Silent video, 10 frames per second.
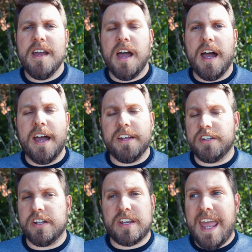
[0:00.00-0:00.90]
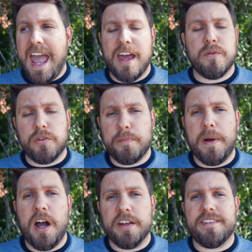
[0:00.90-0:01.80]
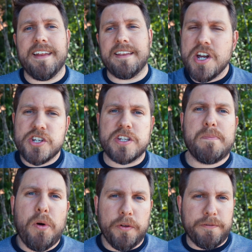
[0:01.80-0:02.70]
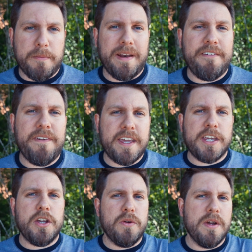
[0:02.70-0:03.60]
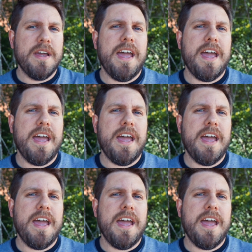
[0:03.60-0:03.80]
a canned response that just pulled from an FAQ